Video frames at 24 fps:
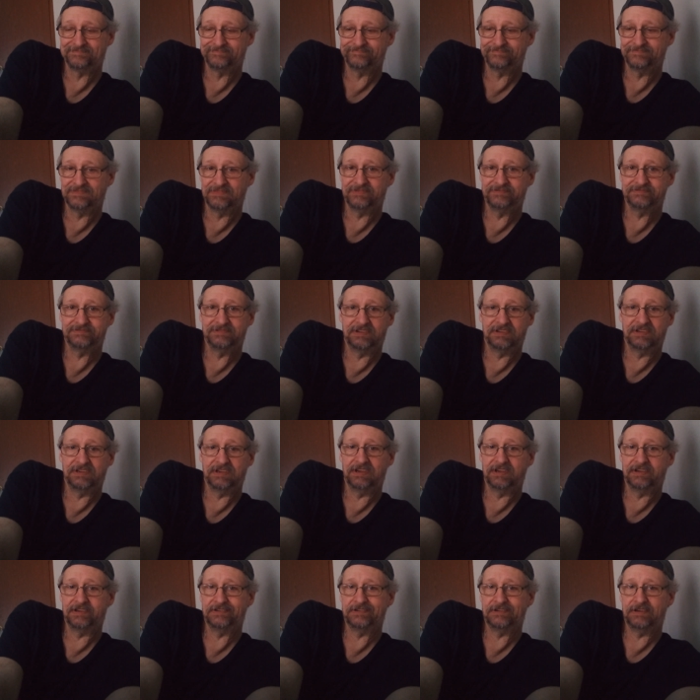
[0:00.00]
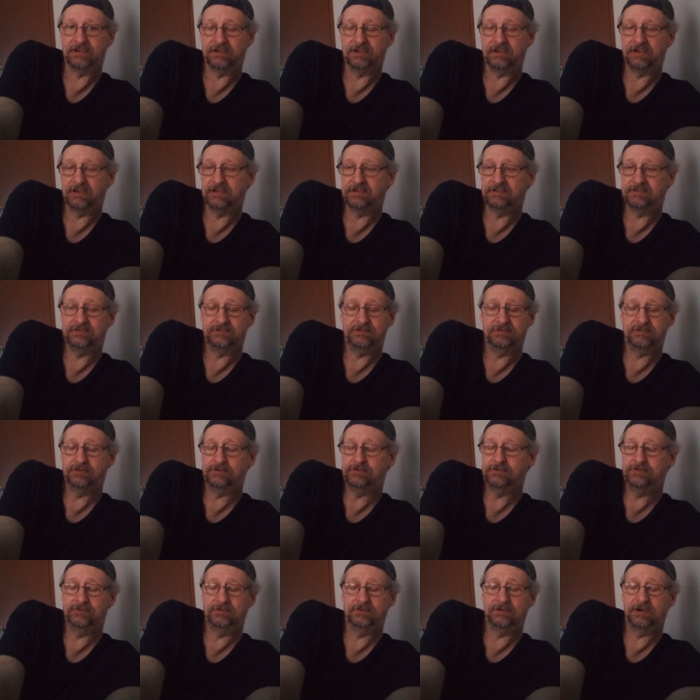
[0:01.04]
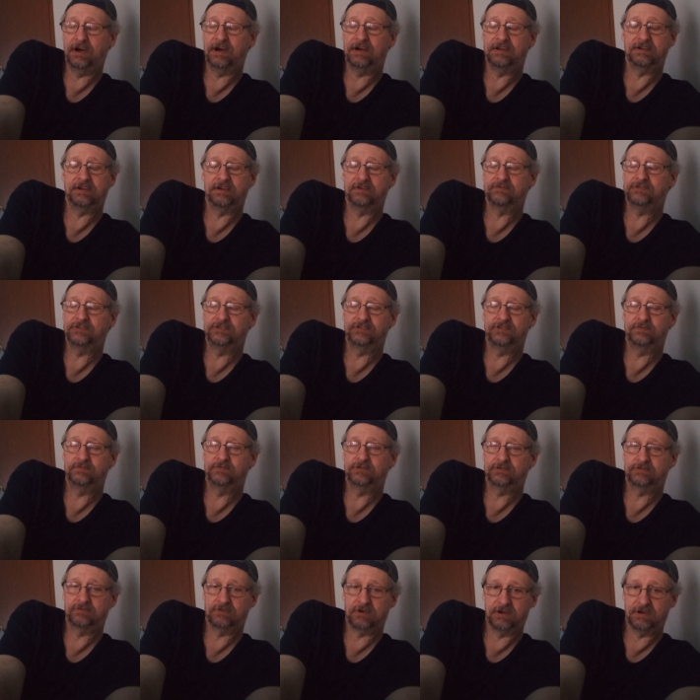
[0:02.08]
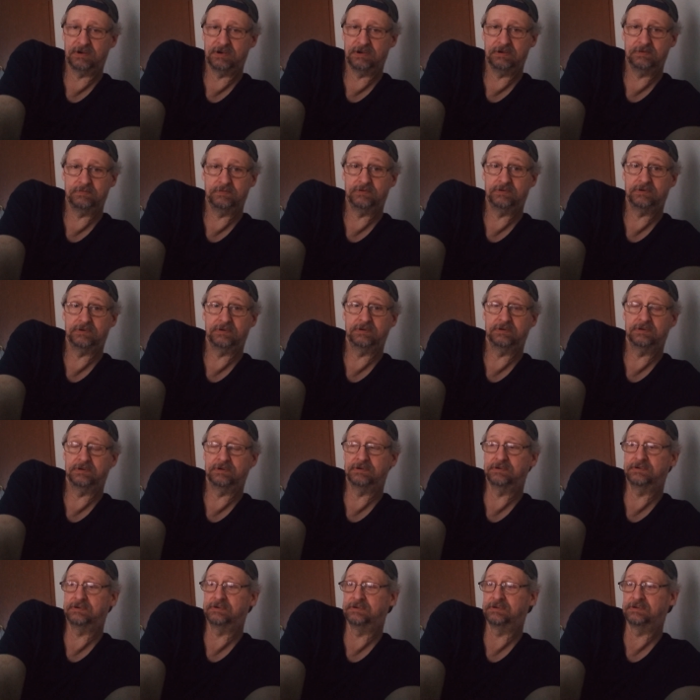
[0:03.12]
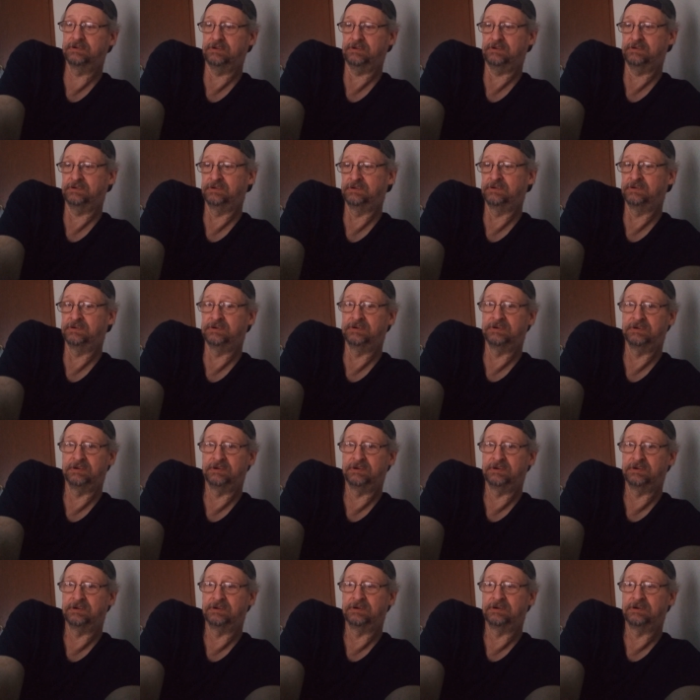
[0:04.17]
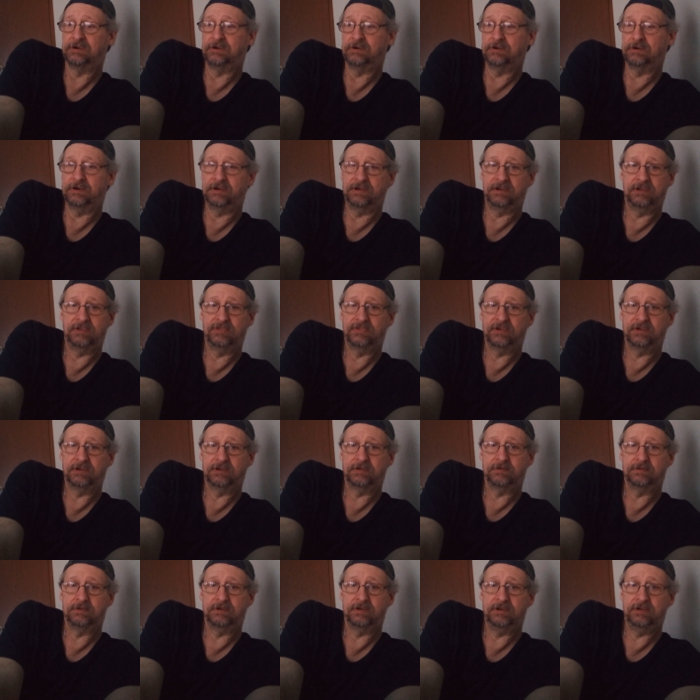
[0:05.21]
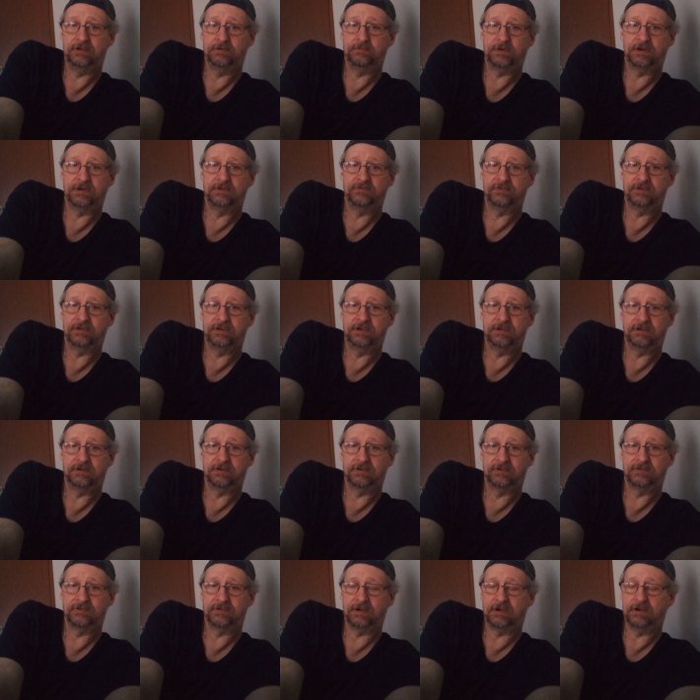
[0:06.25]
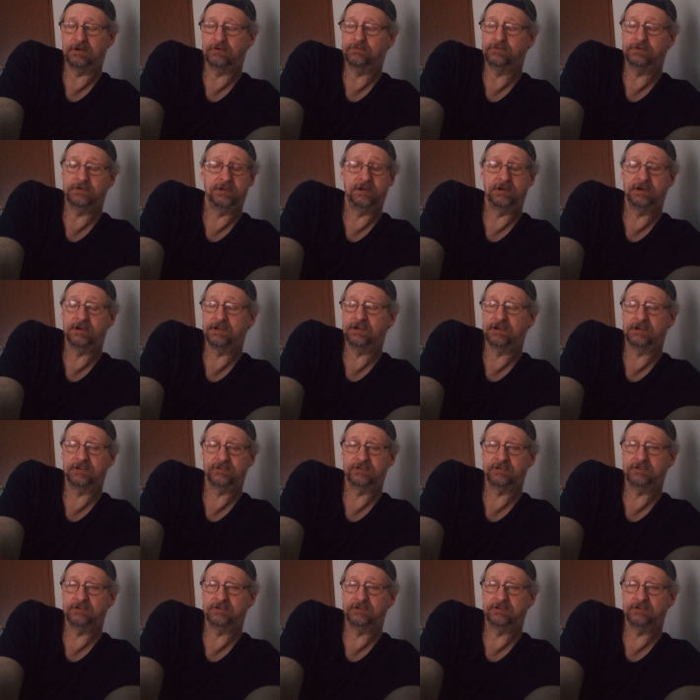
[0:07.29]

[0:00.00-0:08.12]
And you do not have to subscribe or or anything to any of my videos. I will not ask you to do that.